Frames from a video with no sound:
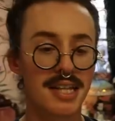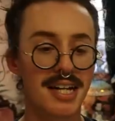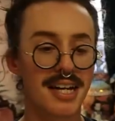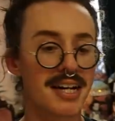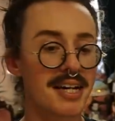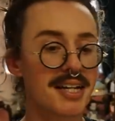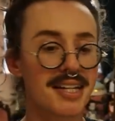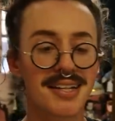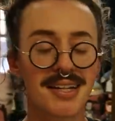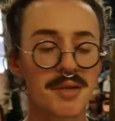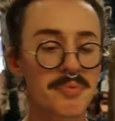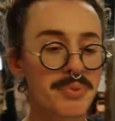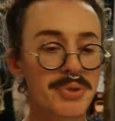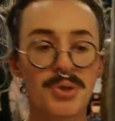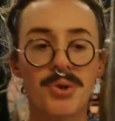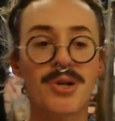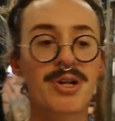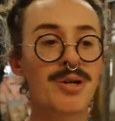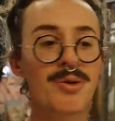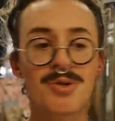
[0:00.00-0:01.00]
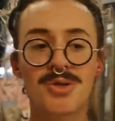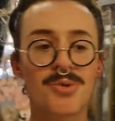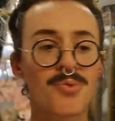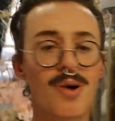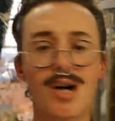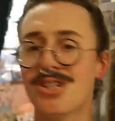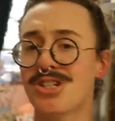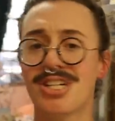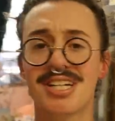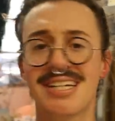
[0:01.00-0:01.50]
then I implore you to
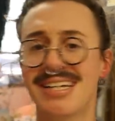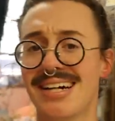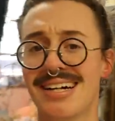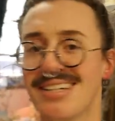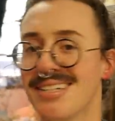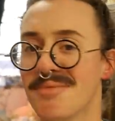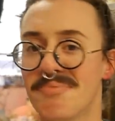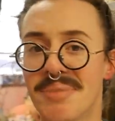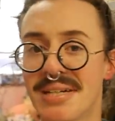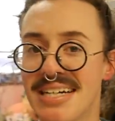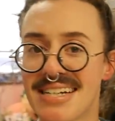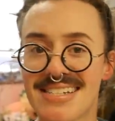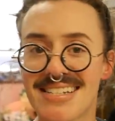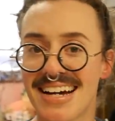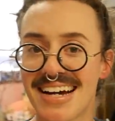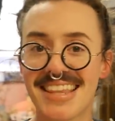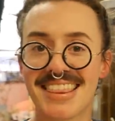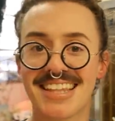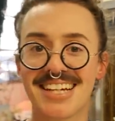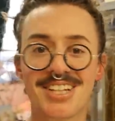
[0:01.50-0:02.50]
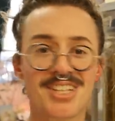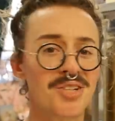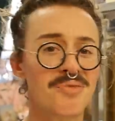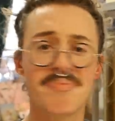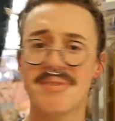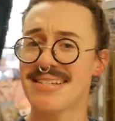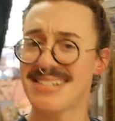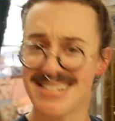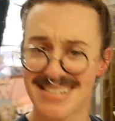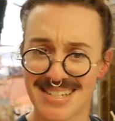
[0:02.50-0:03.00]
watch it again. yeah. I think you
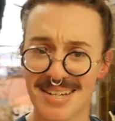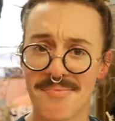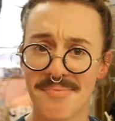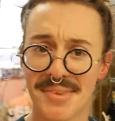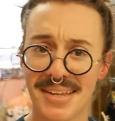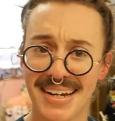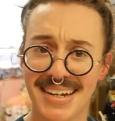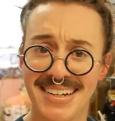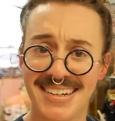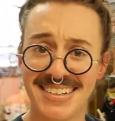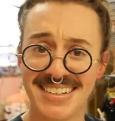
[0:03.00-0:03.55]
missed something.